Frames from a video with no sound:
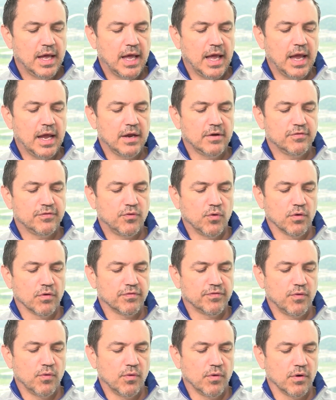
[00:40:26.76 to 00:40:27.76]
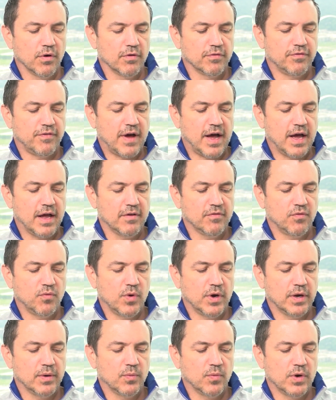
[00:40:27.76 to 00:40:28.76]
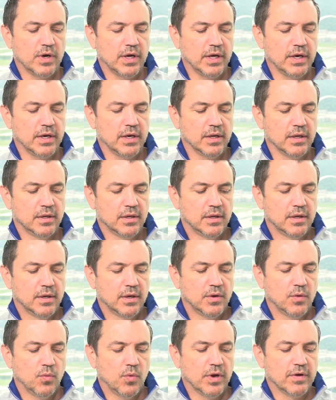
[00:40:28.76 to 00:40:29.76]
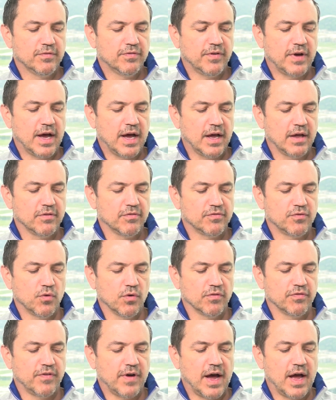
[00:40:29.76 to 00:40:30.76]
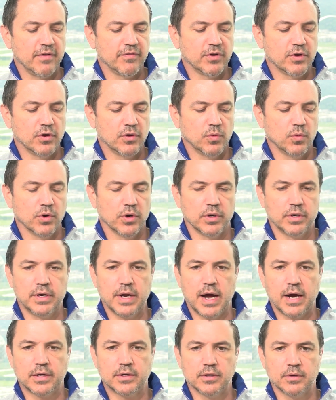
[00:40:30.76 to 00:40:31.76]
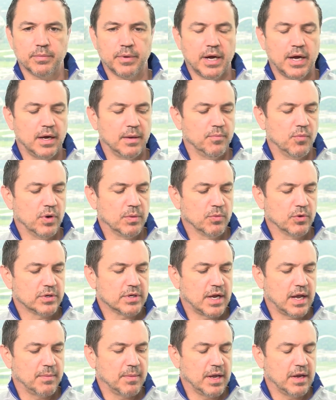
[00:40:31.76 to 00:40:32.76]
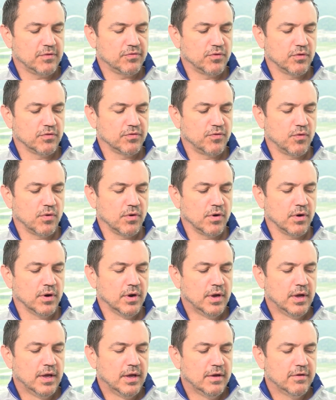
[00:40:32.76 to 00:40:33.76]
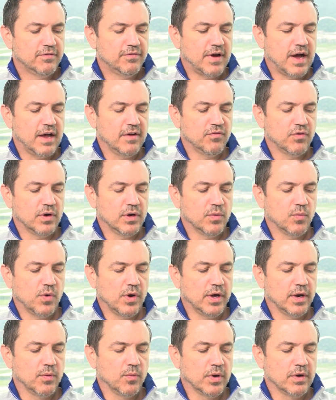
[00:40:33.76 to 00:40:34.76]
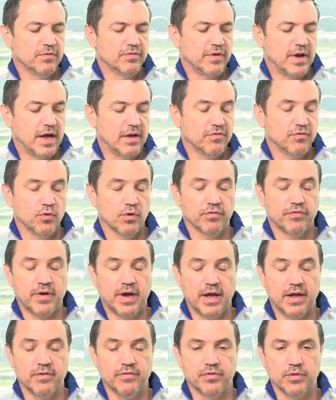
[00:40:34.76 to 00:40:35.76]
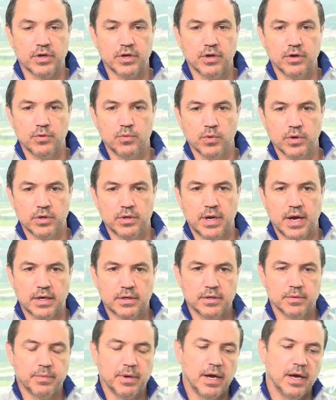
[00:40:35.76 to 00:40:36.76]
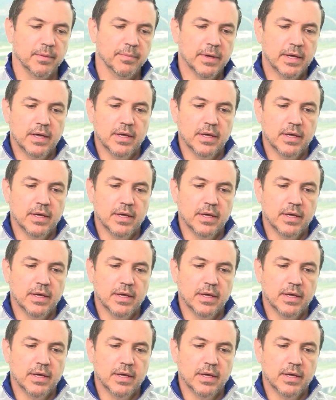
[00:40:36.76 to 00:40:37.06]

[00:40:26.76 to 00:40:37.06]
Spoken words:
844-511-1545, code word Dr. Bob. One more time, 844-511-1545, the code word Dr. Bob.